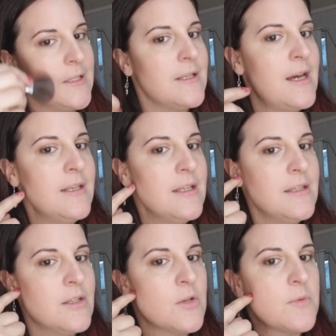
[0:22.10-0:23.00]
Not
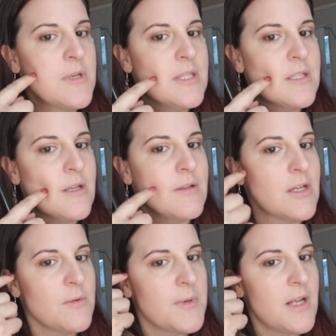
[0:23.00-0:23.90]
in the crease down
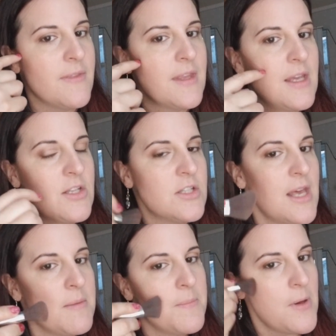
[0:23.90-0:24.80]
here, but on the edge of
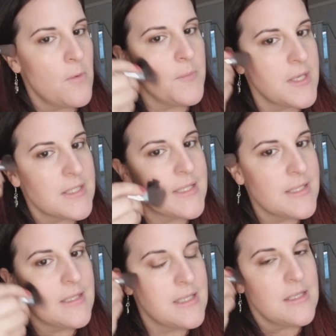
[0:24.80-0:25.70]
that bone, because
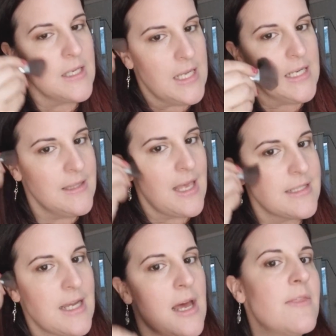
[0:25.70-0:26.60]
getting
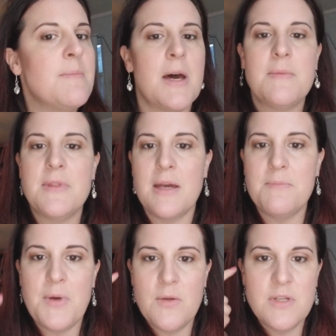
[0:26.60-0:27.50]
the bottom of
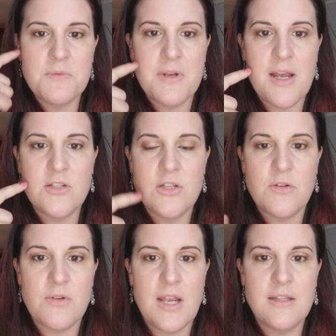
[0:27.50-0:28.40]
that bone is what actually
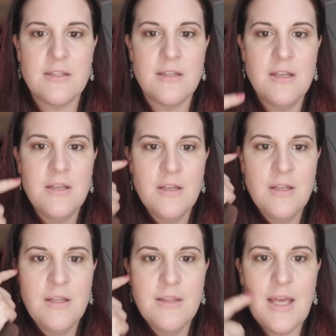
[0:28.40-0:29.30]
creates
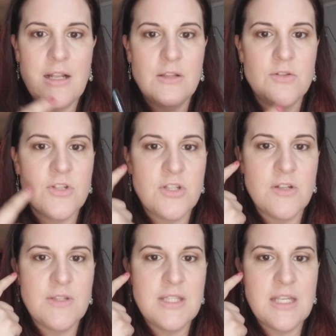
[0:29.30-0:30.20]
that illusion. Do
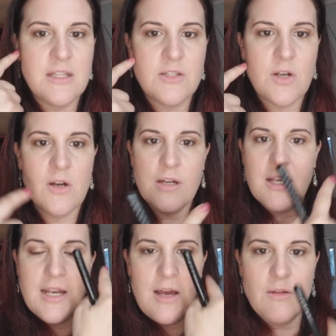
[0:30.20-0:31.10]
you see the dark
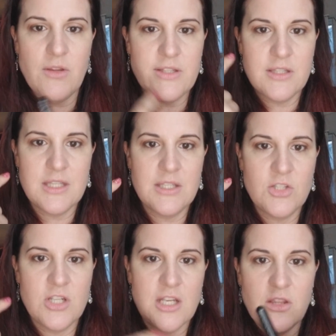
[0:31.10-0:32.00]
and how this
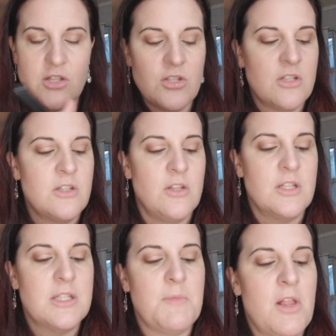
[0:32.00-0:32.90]
cheek
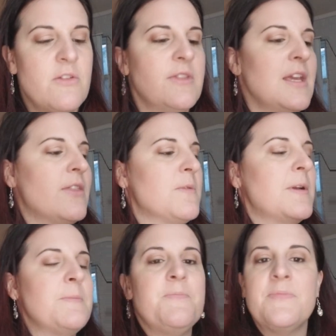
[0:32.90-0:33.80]
looks smaller than the other
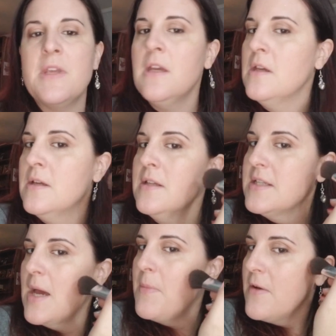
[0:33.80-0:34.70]
one?
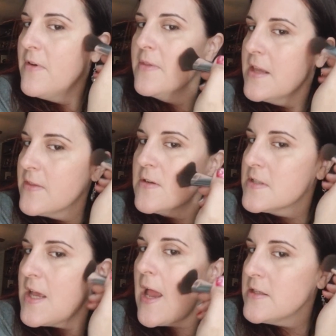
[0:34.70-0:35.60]
Tap off on the other
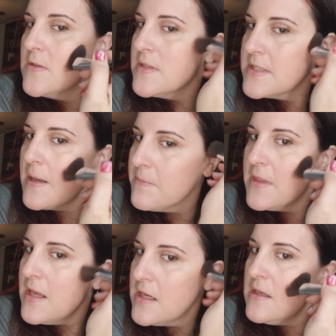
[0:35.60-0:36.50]
side, do the same
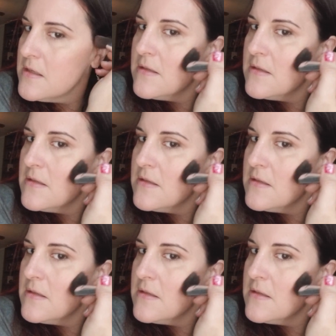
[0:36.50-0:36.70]
thing.